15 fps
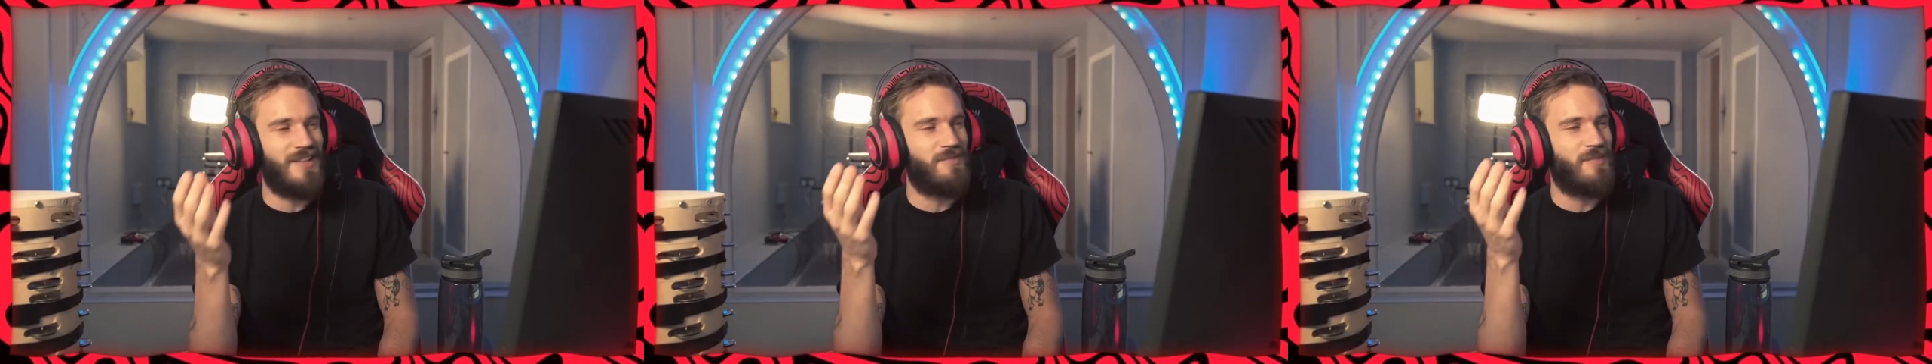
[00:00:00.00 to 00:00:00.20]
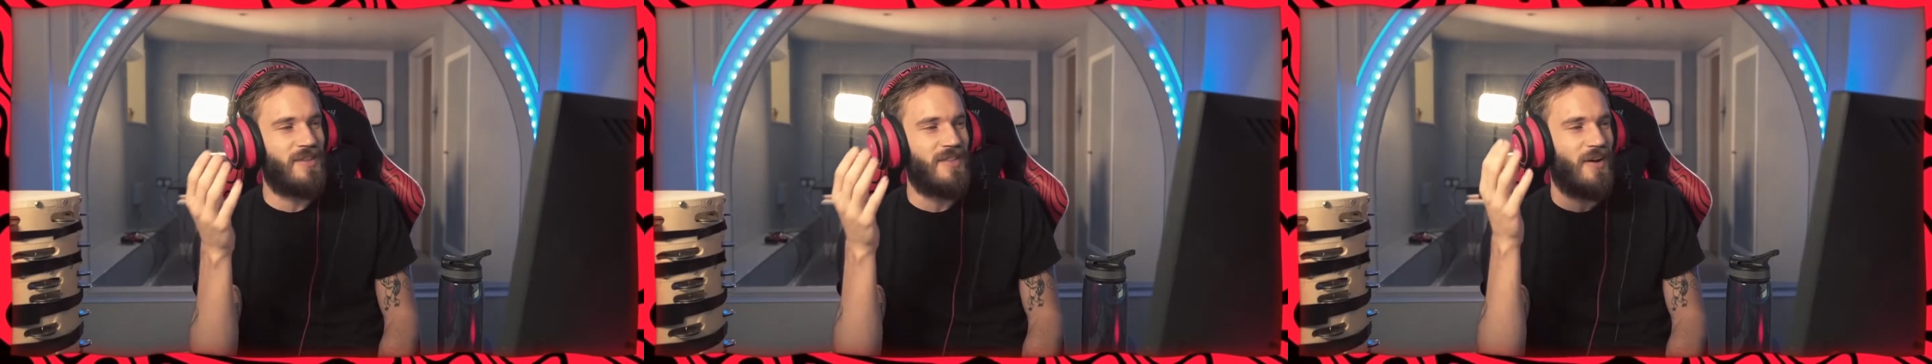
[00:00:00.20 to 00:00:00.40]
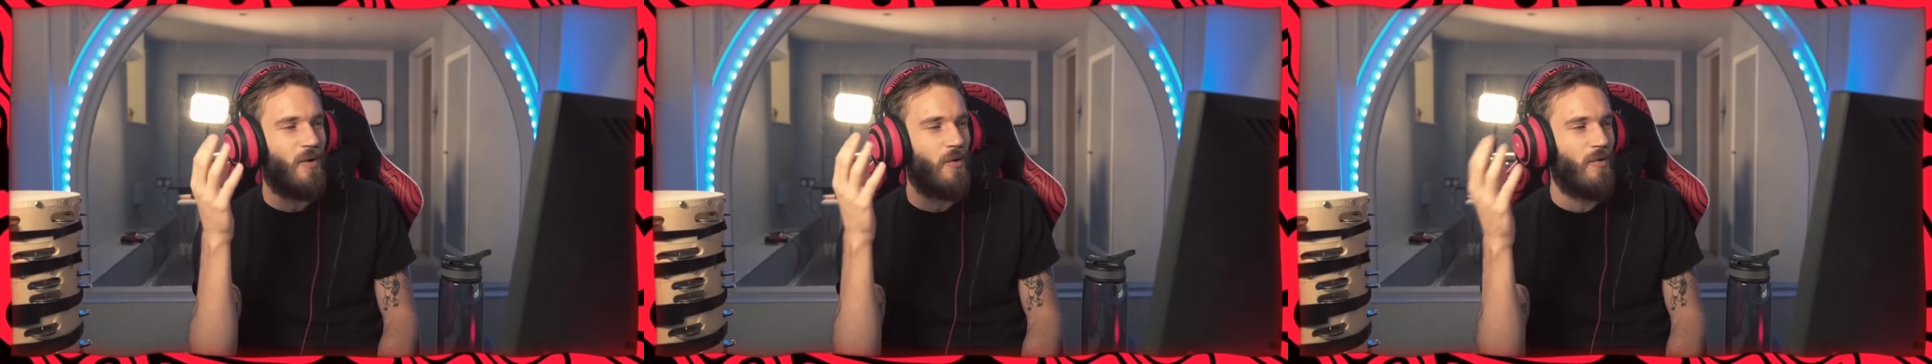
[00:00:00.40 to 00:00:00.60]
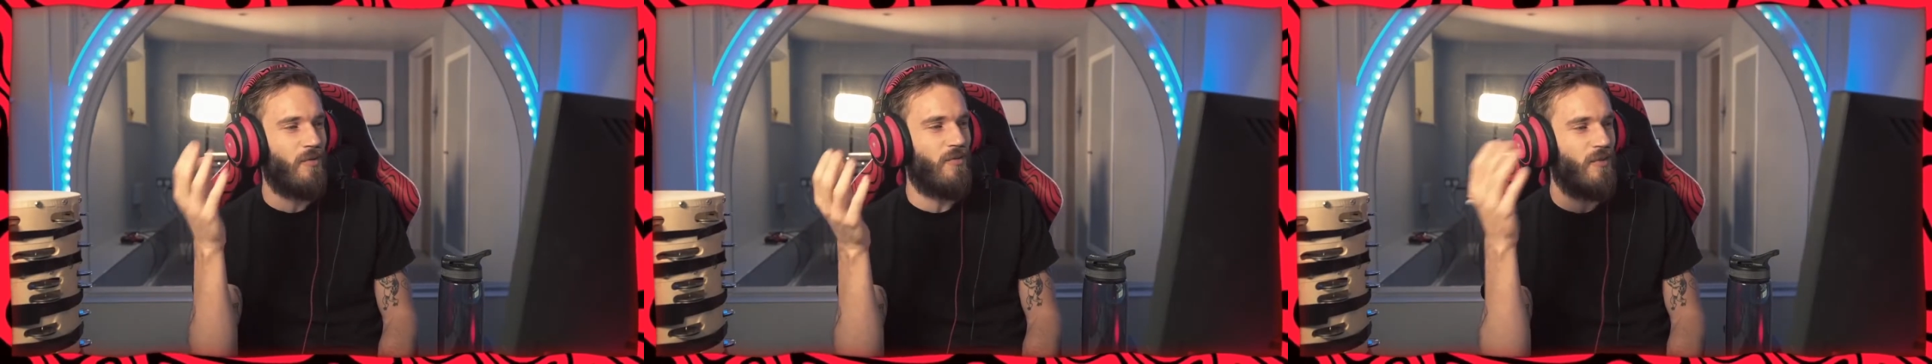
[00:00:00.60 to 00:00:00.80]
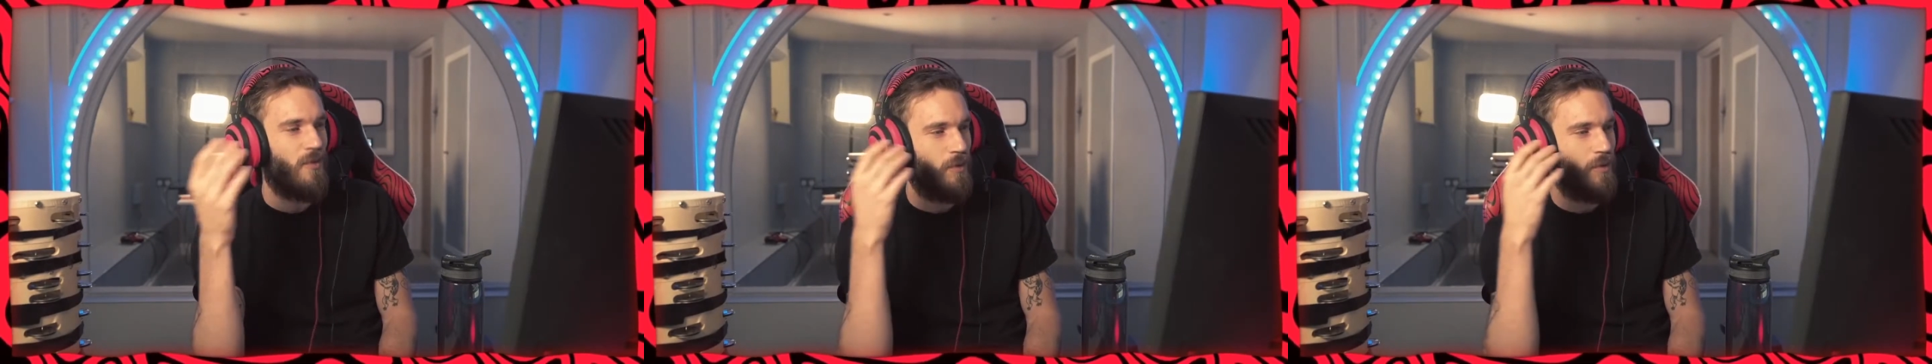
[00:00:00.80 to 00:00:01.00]
but the whole
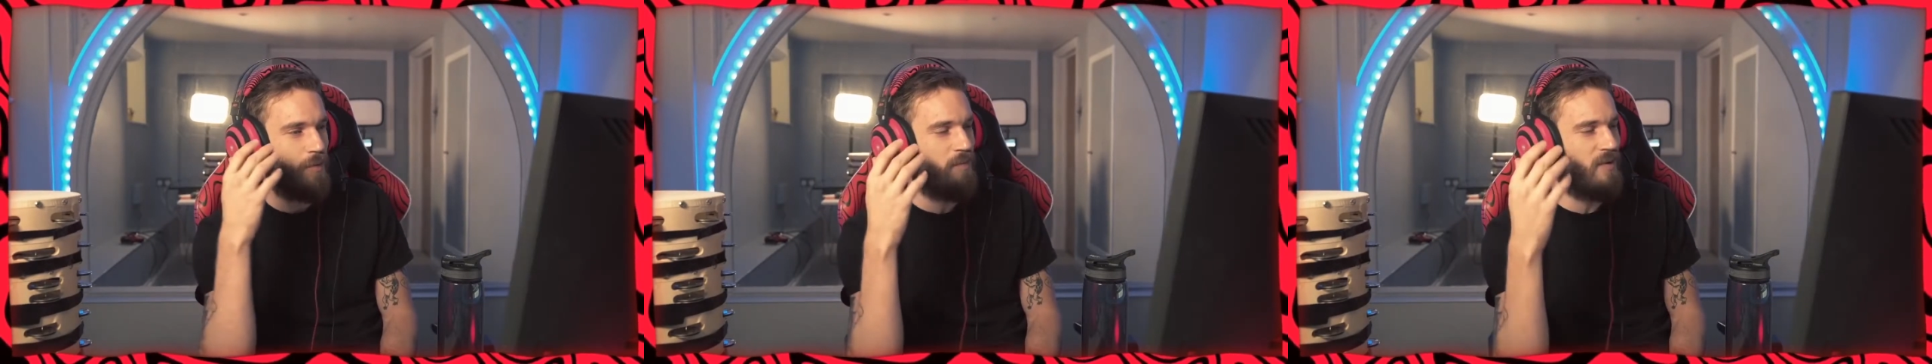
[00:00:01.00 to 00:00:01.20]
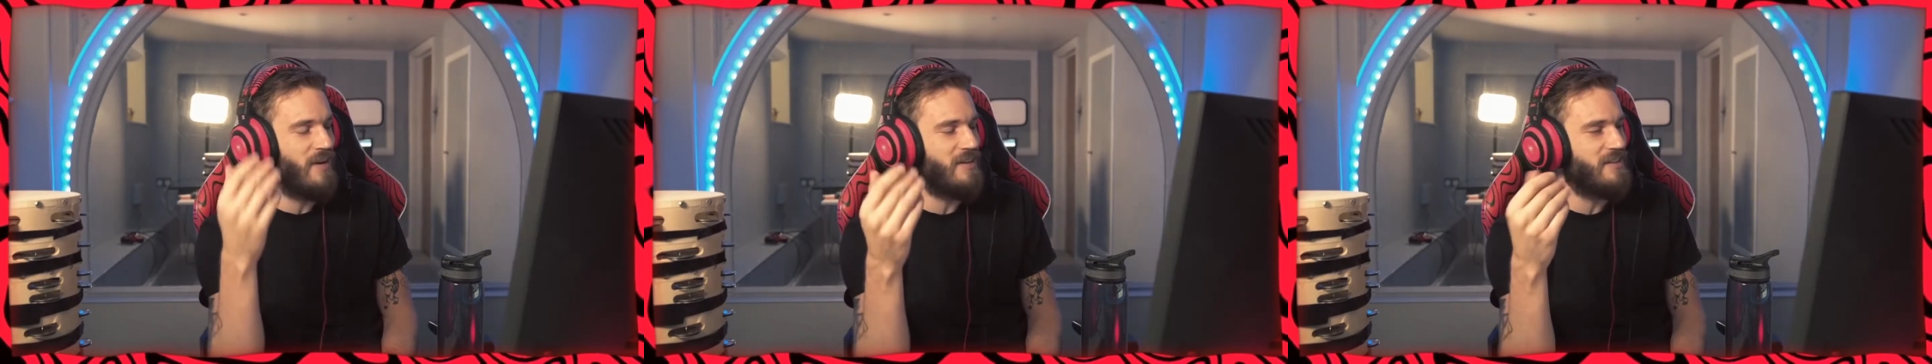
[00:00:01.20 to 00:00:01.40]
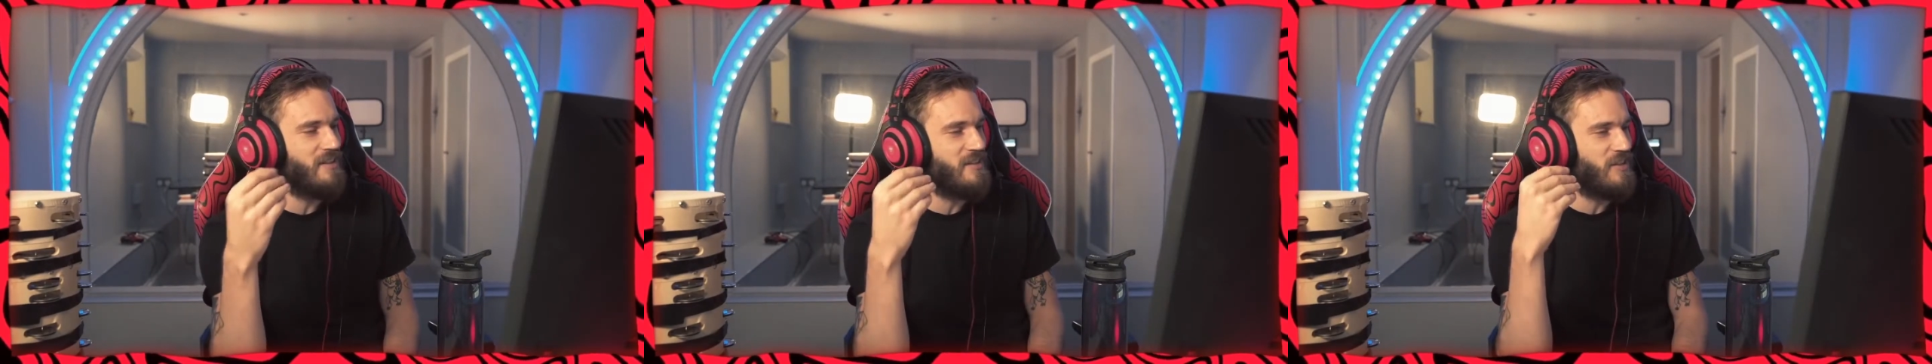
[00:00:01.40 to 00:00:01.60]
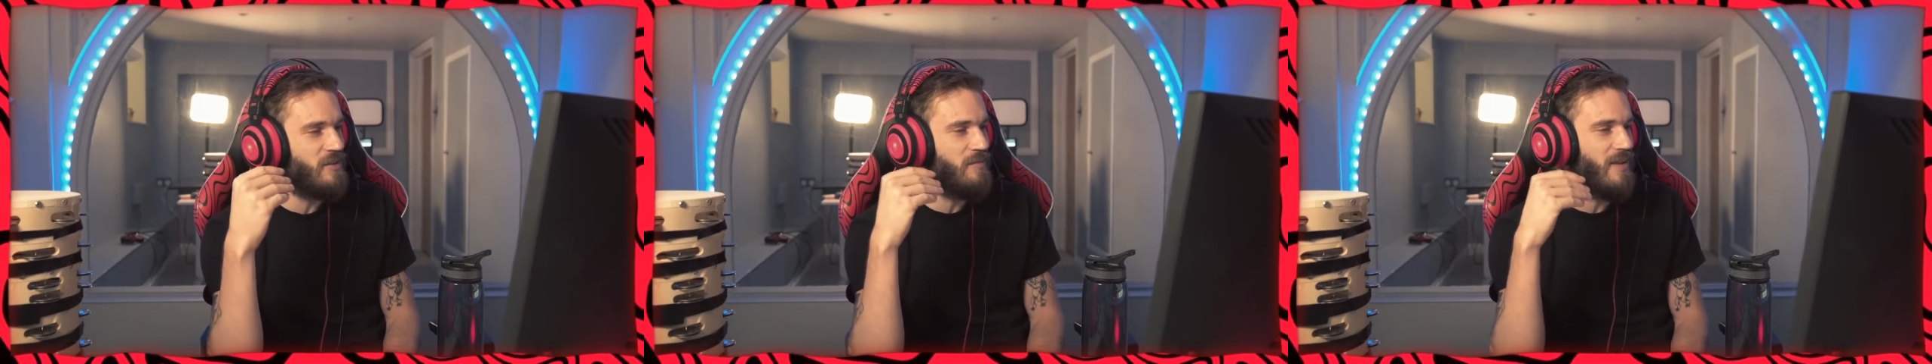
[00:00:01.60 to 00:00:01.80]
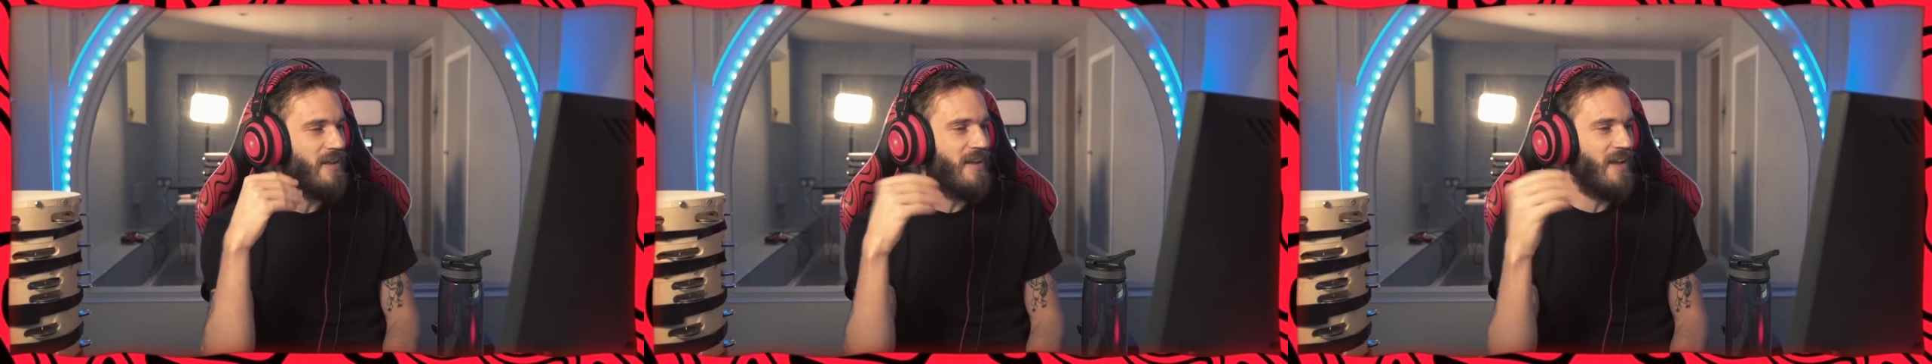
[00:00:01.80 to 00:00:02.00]
photo process to
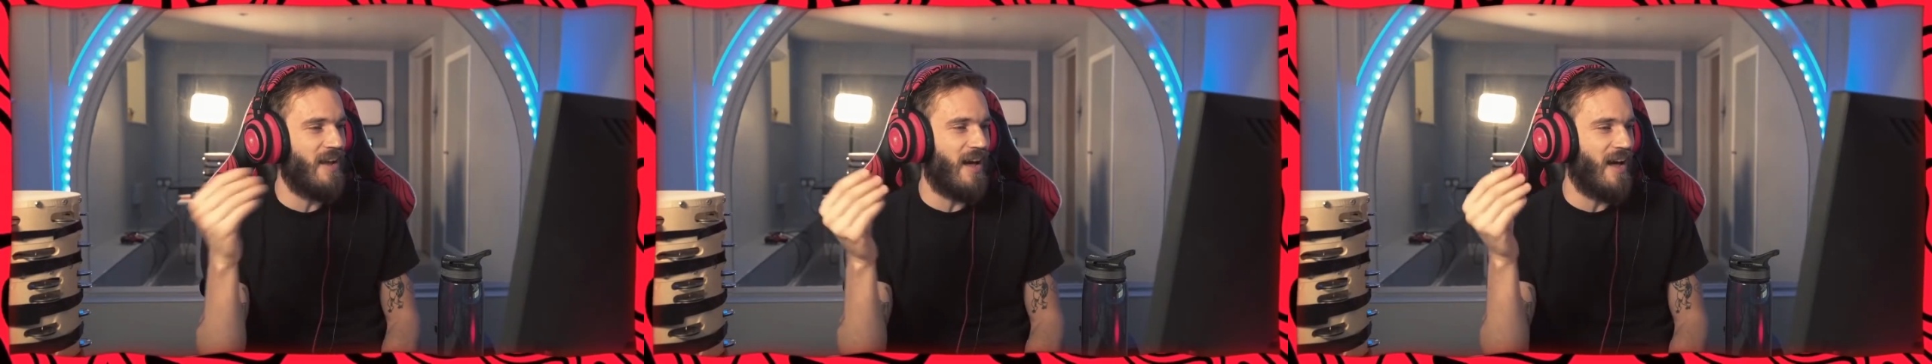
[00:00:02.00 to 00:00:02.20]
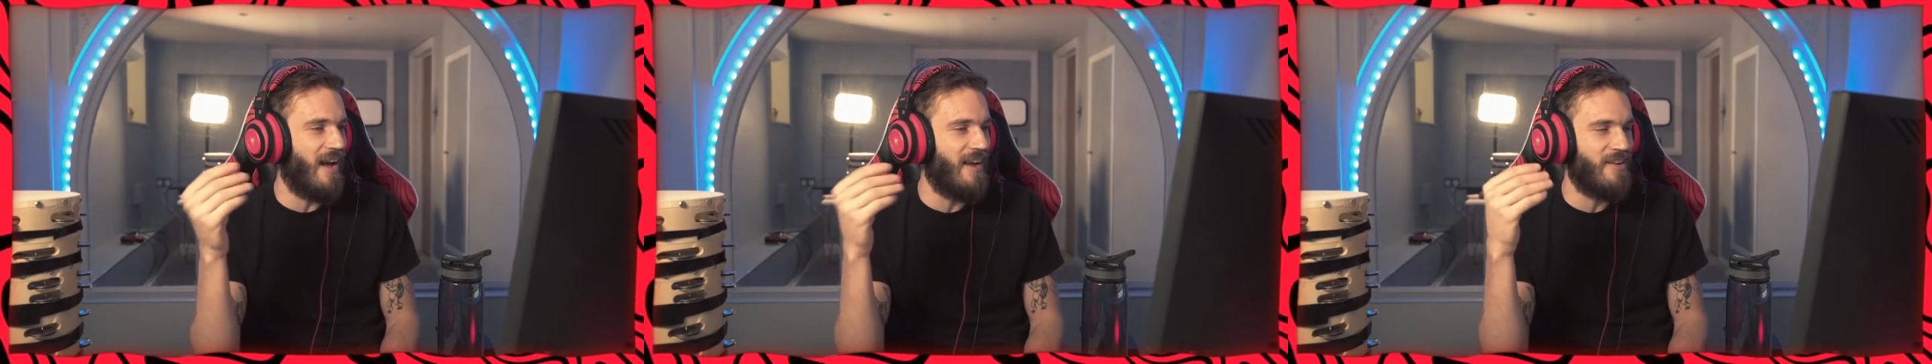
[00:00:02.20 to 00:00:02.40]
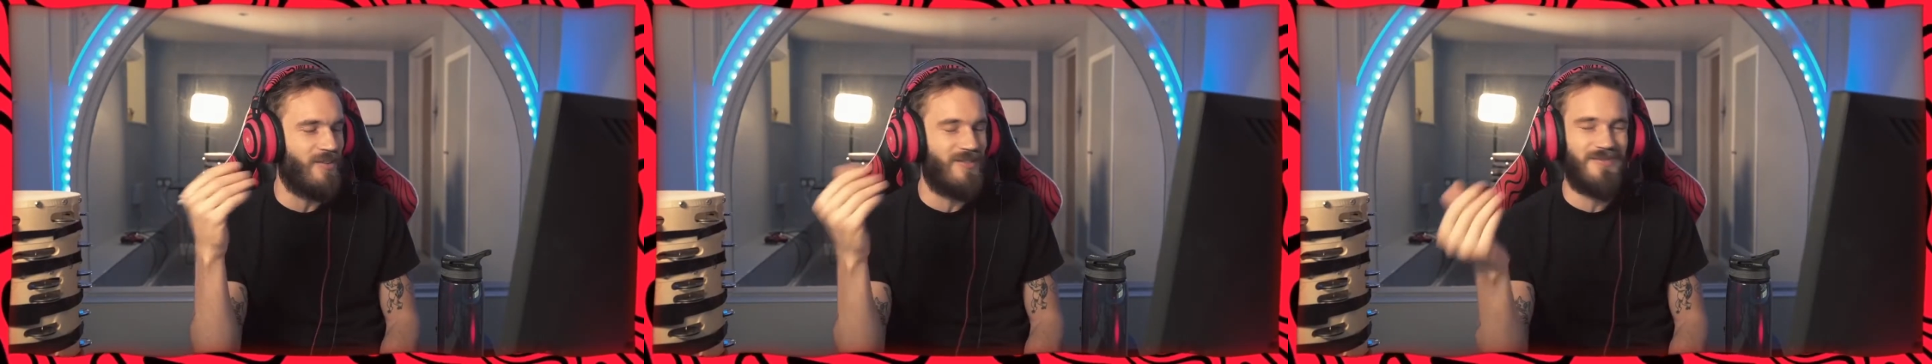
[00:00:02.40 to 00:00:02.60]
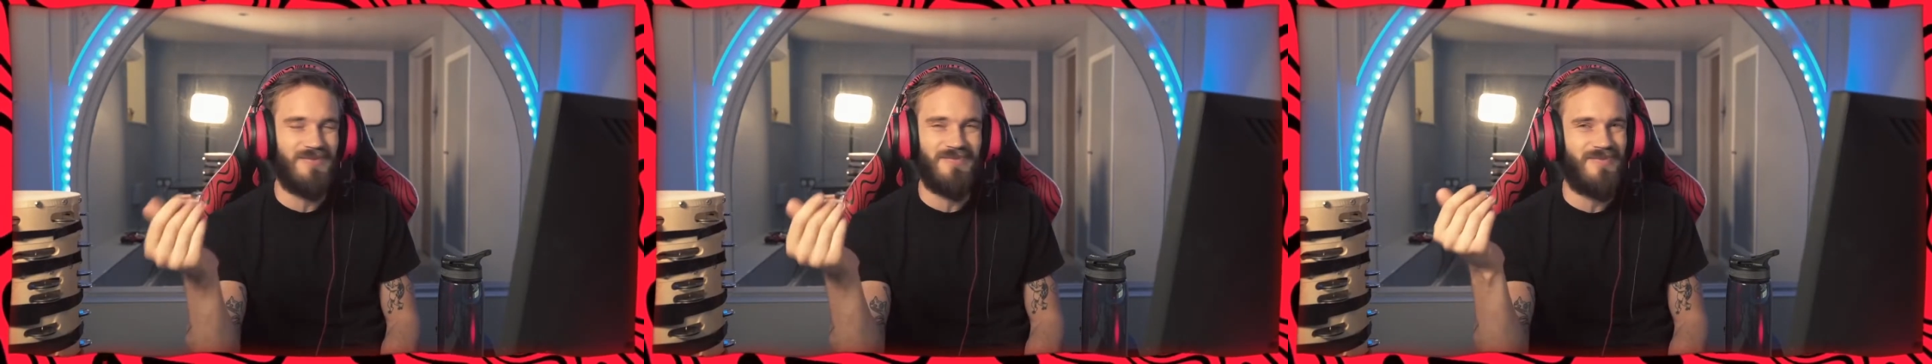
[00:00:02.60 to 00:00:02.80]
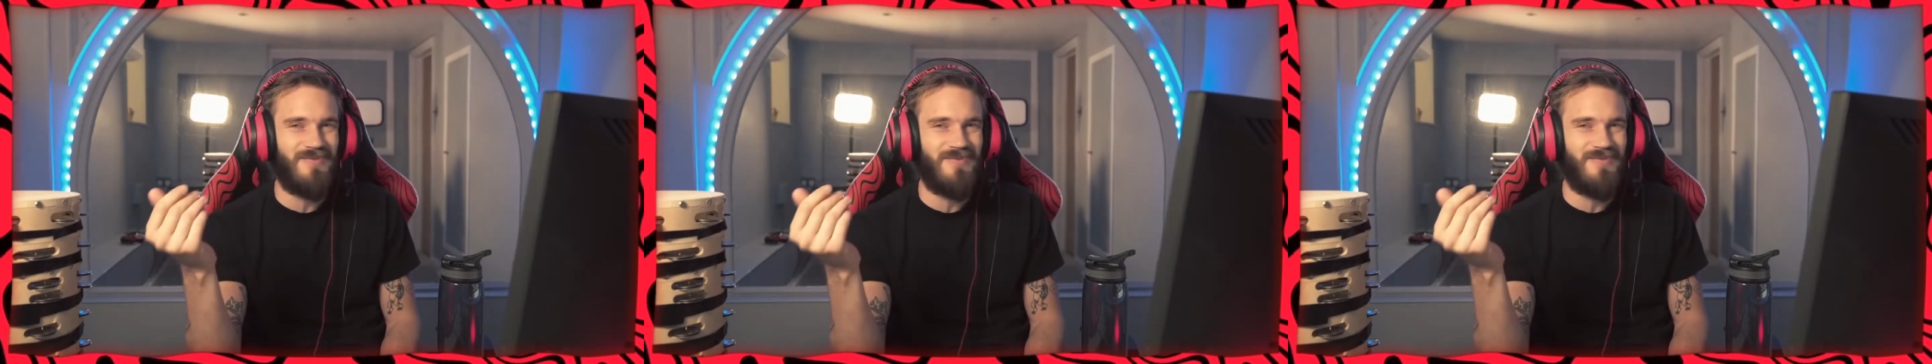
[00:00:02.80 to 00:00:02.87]
me, I don't